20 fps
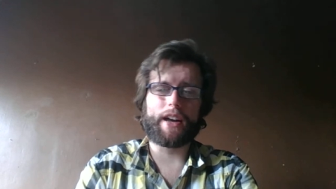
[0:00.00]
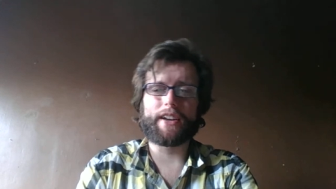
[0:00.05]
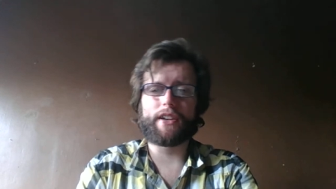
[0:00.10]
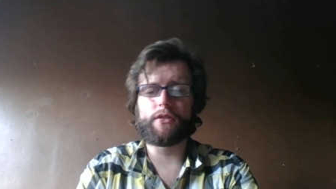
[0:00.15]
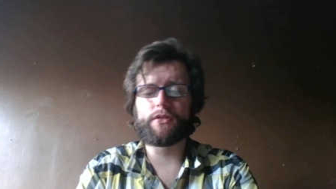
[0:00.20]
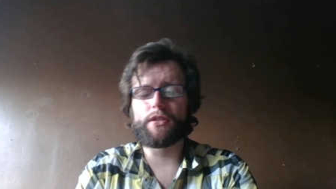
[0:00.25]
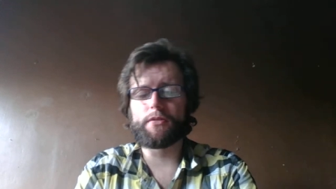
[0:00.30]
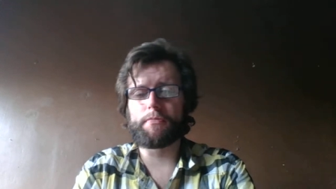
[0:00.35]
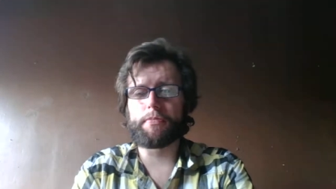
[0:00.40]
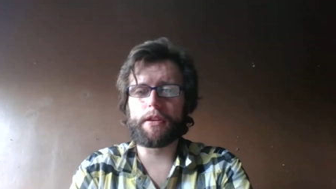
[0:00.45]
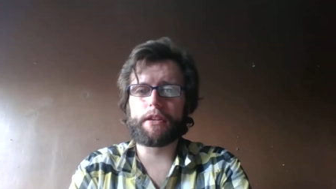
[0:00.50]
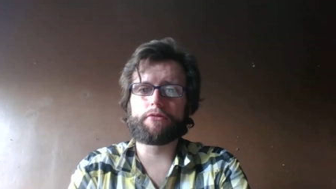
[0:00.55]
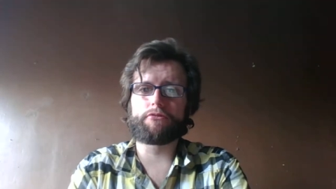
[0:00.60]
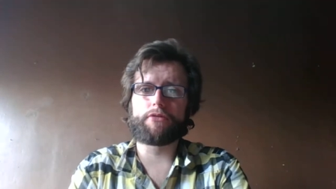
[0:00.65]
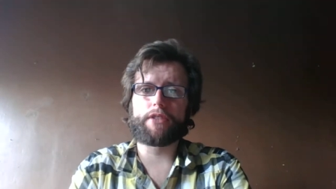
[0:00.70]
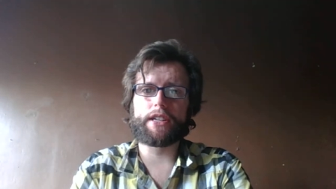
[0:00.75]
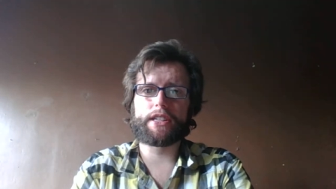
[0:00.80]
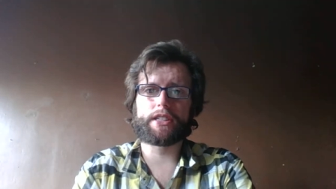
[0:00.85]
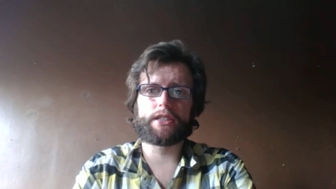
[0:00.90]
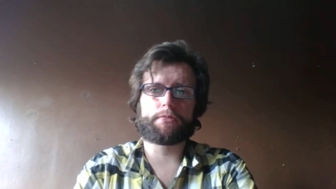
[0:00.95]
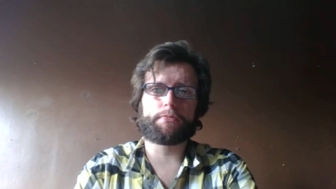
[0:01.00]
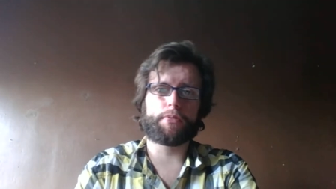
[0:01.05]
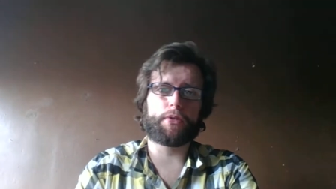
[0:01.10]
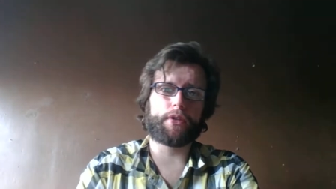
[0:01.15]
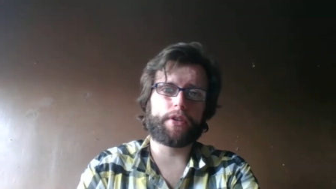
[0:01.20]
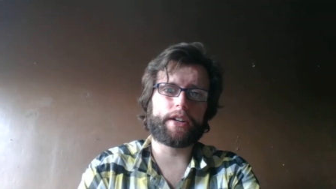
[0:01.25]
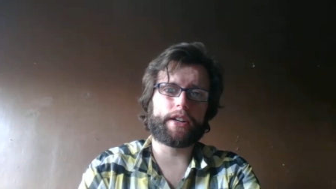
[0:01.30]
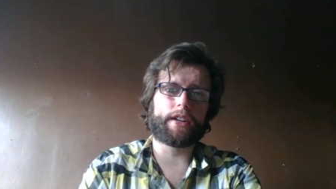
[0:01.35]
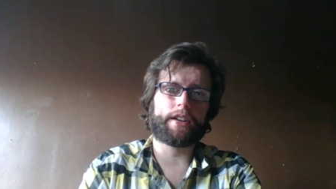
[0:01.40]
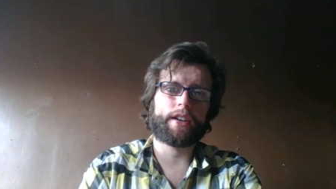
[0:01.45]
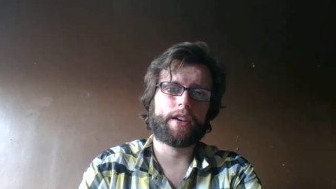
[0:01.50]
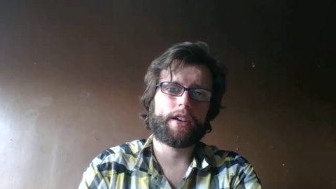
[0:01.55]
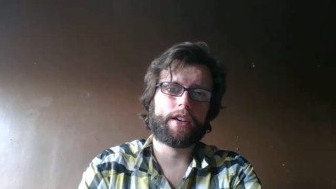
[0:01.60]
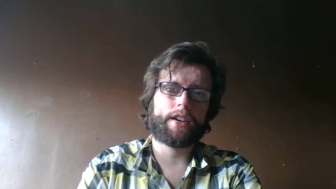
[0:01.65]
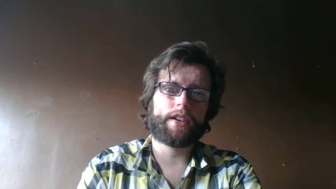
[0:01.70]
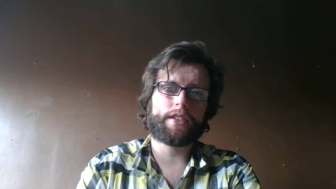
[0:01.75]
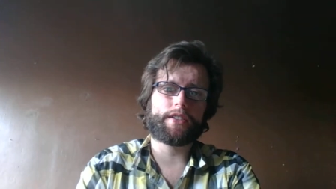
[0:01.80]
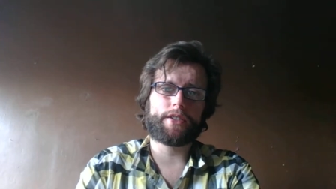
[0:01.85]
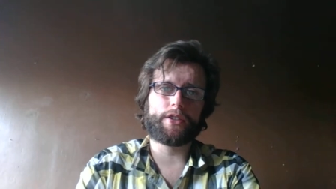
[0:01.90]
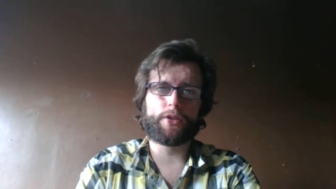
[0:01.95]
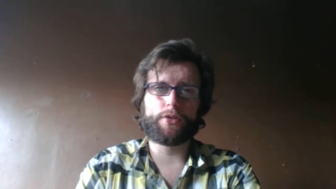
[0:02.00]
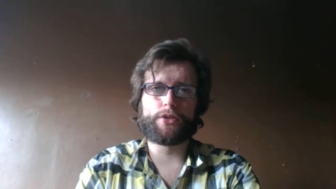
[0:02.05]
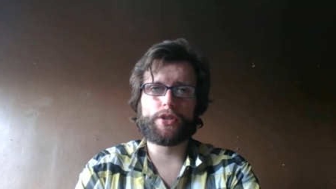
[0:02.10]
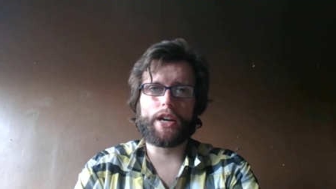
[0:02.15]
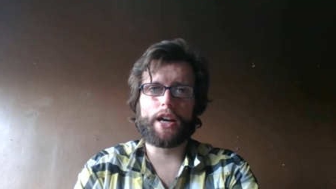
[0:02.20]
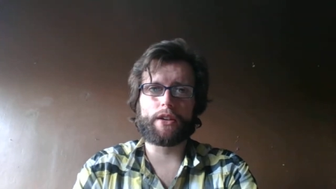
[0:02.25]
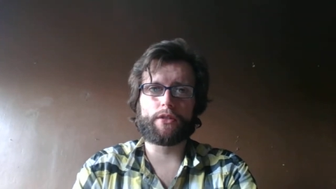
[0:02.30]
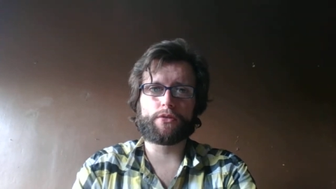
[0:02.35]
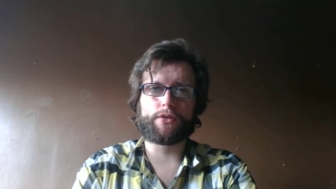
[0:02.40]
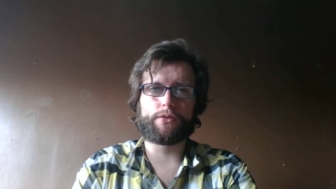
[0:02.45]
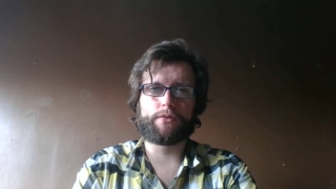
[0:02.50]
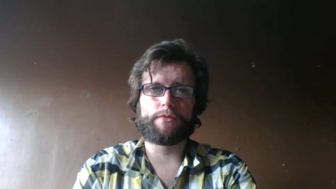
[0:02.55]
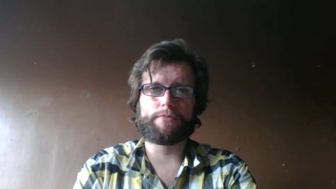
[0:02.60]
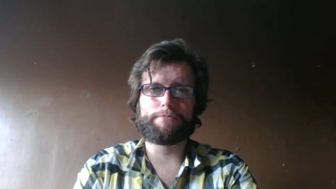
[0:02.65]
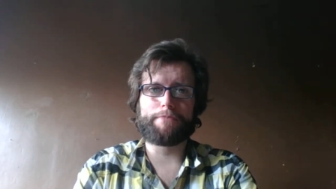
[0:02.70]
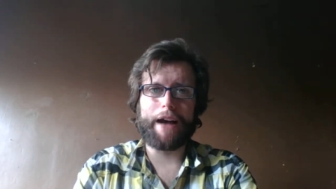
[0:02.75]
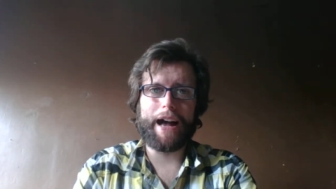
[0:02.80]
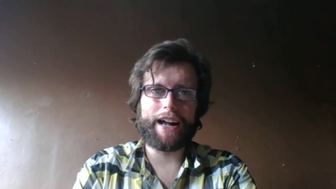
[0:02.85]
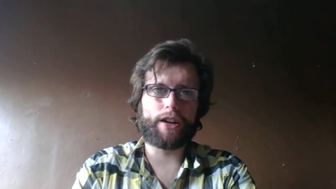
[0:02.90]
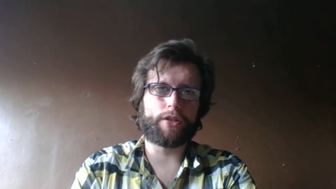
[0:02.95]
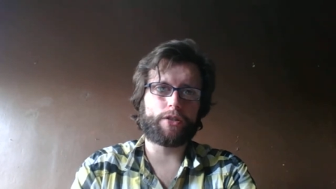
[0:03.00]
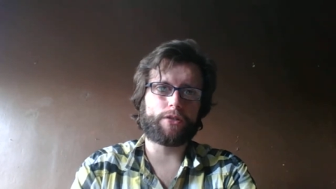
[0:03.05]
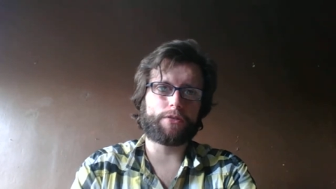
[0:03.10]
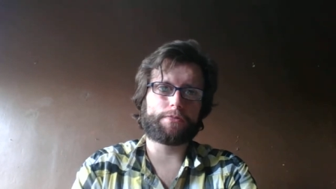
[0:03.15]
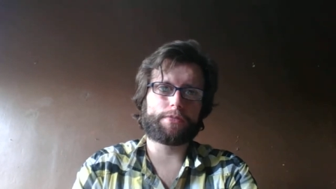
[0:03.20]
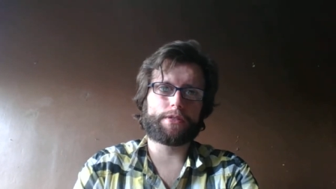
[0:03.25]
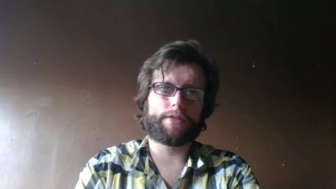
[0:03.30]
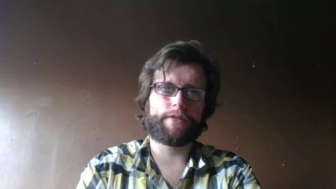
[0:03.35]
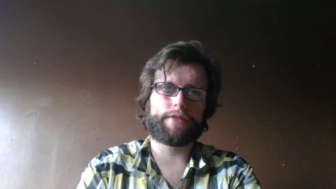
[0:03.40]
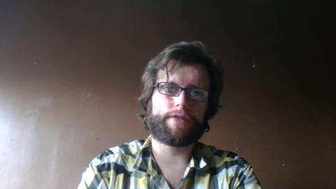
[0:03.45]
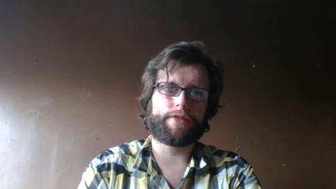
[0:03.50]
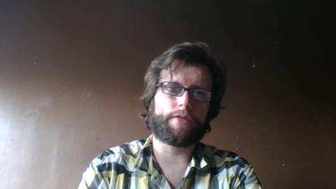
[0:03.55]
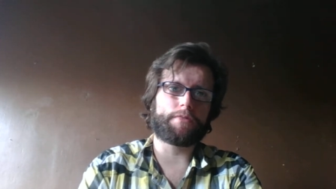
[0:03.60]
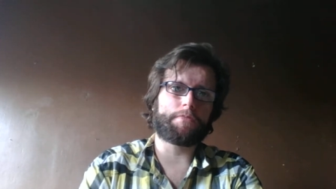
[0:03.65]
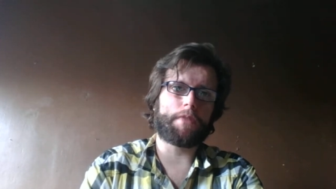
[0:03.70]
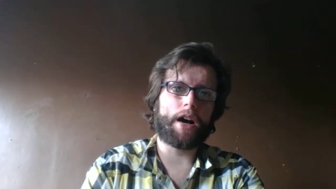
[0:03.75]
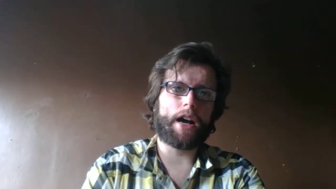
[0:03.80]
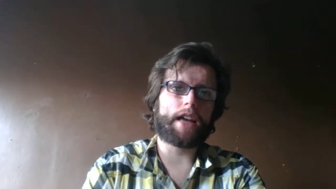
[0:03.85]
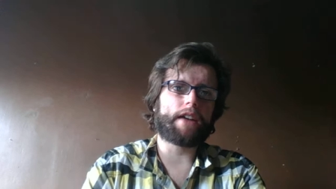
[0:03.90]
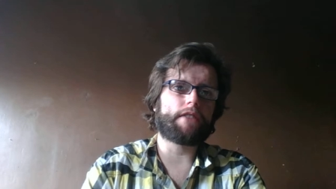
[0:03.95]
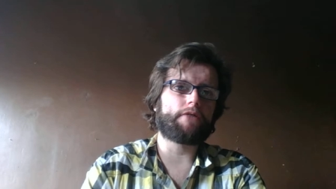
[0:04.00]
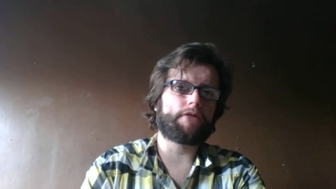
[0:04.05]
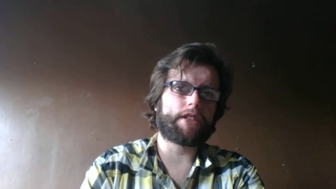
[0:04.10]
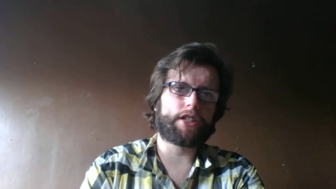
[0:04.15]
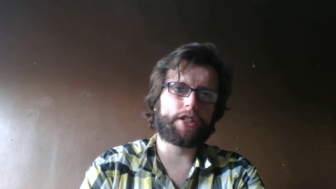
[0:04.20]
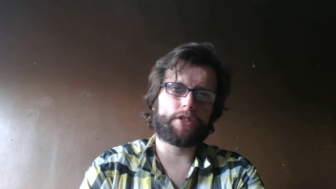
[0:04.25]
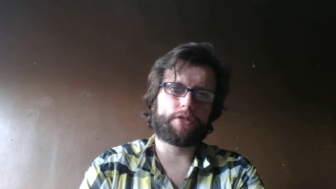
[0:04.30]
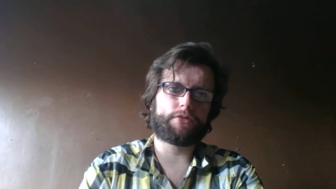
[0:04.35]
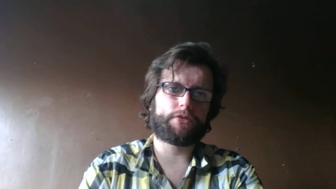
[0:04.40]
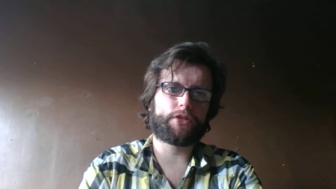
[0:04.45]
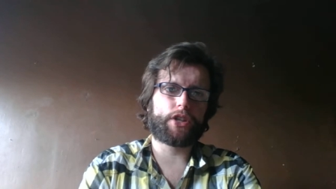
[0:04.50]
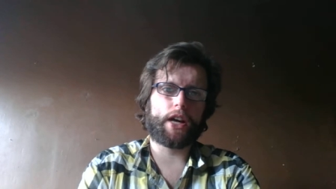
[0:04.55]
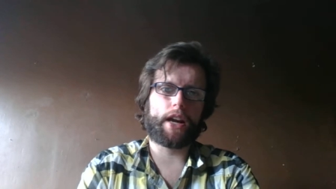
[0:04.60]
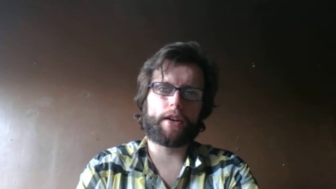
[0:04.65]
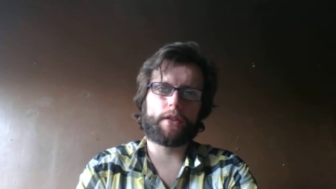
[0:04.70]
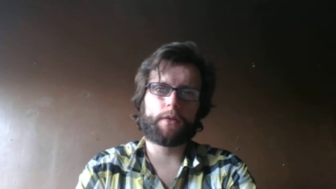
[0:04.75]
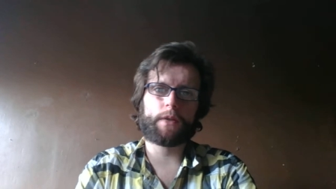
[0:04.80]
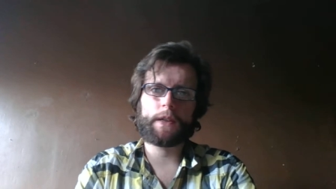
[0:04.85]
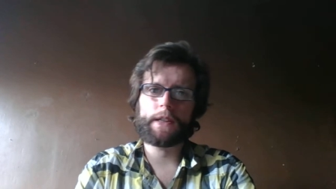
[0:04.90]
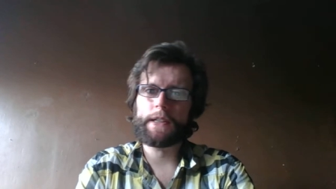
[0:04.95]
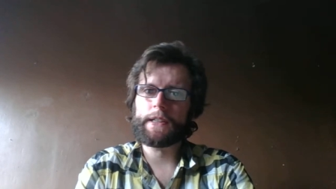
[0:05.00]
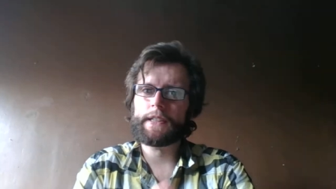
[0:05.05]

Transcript: I know it's a big risk putting new channels with backups from my original channel.